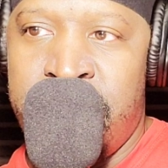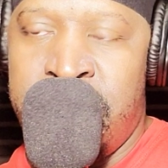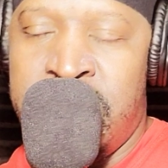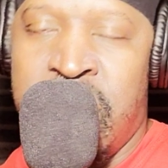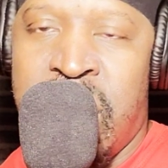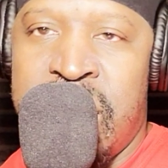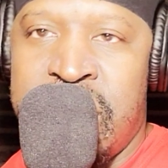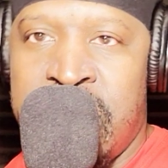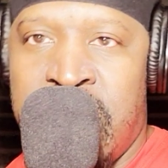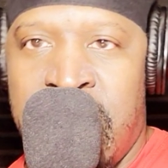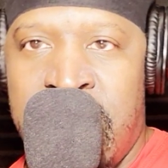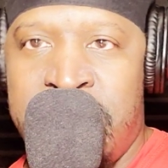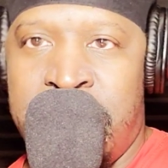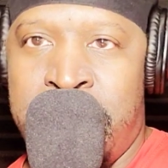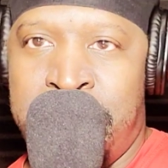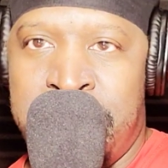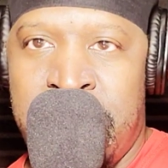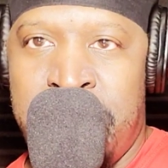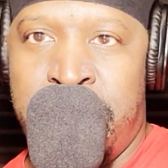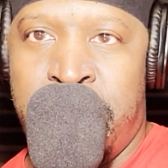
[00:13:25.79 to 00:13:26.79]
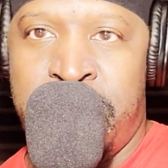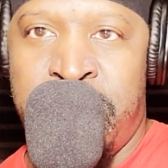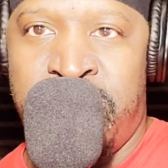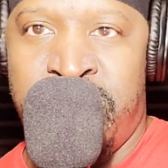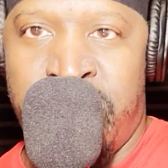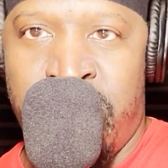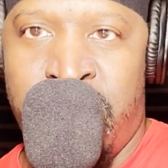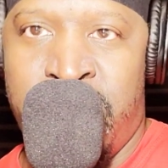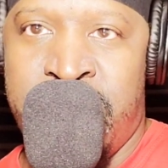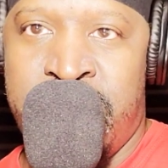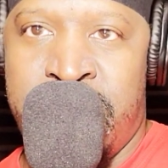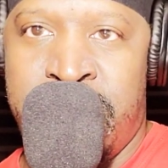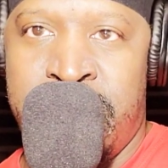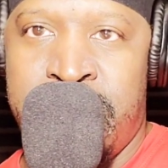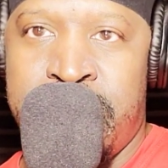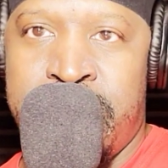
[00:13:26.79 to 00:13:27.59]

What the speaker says: done to other people before you?